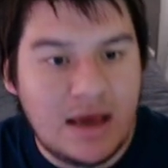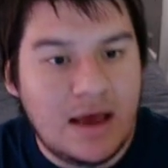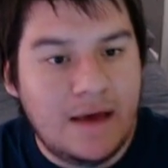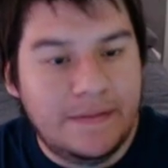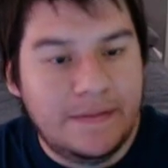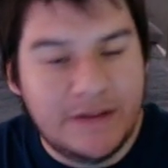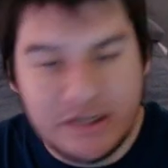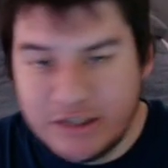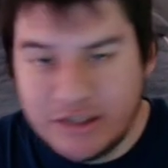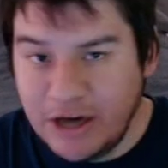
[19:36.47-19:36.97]

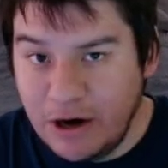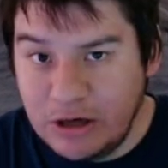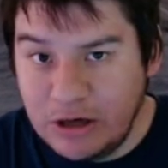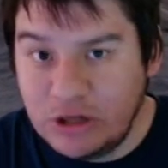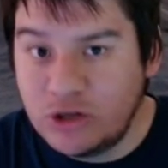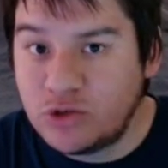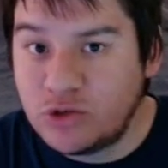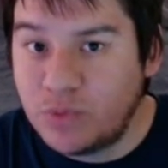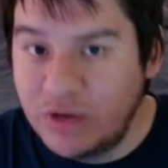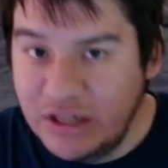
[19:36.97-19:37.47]
This character
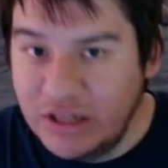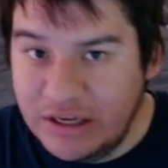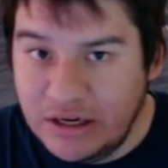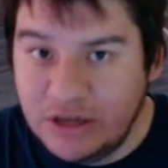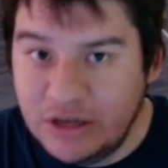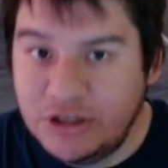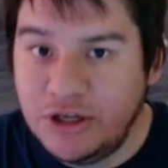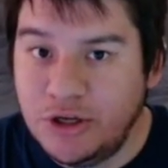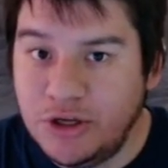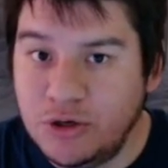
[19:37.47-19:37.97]
is really good
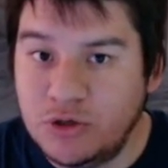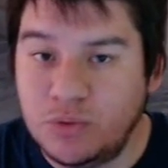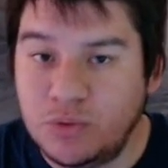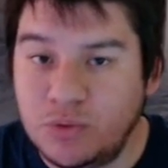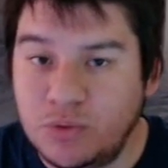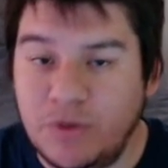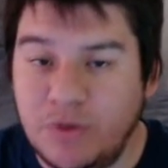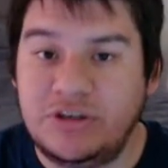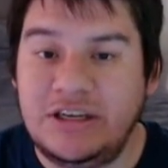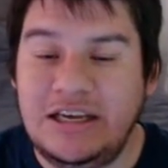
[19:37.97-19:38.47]
to use when
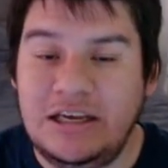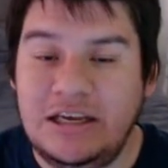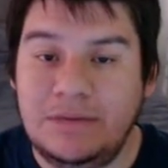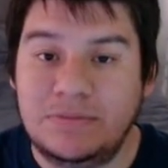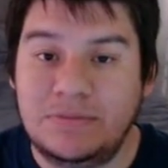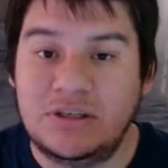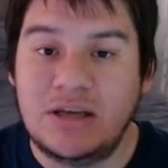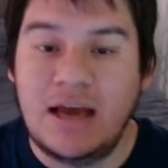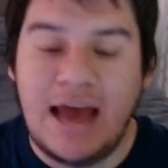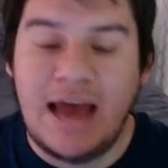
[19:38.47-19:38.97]
your
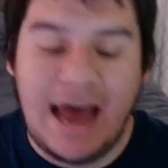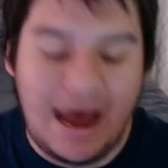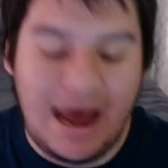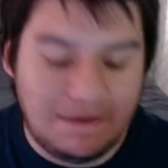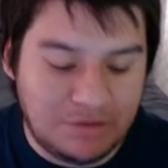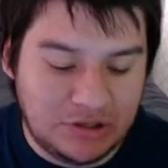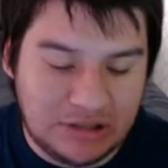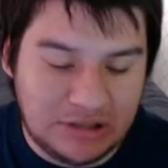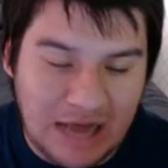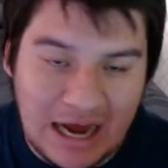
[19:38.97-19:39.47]
teams have a
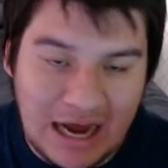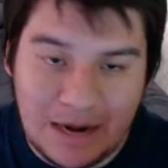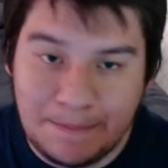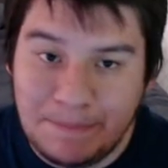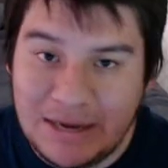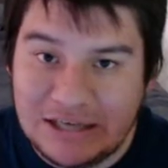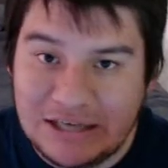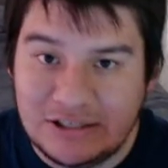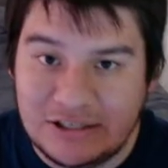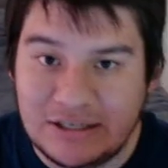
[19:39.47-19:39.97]
lot of
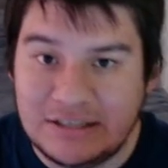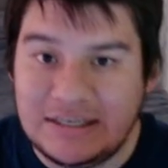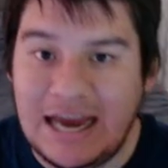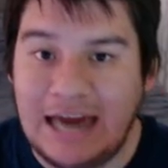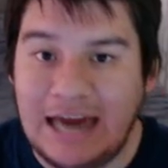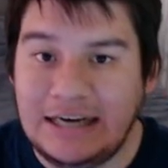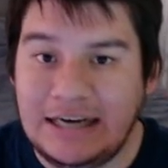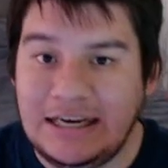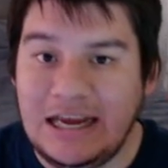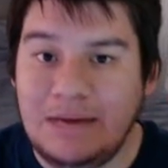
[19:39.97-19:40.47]
basic
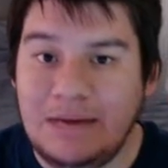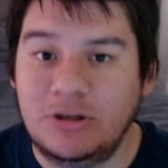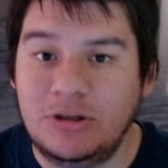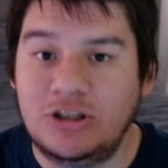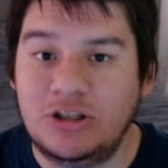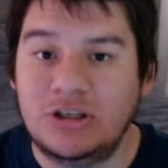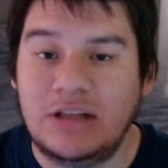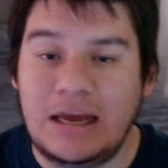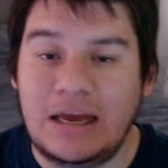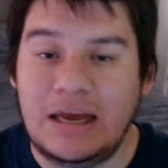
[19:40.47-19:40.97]
attack
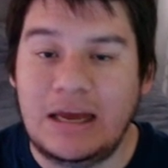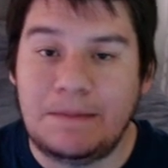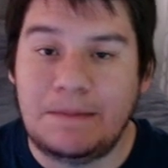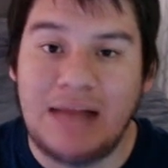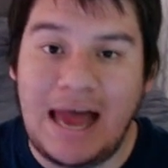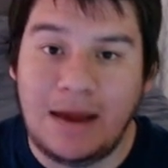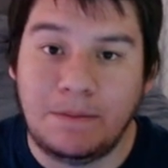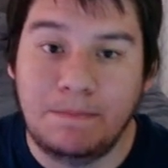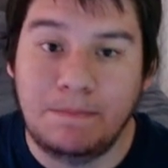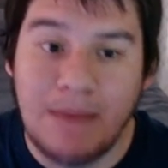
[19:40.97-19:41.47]
damage like
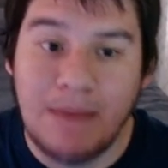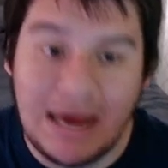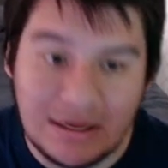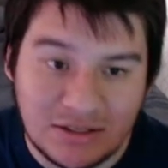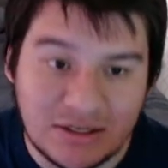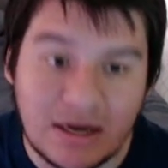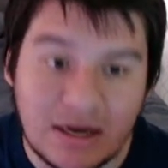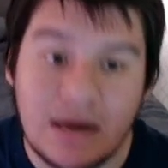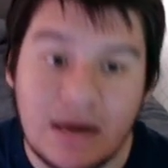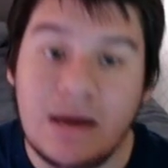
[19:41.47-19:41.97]
Black
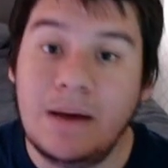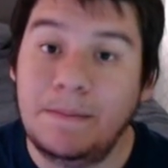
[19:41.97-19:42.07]
Manta.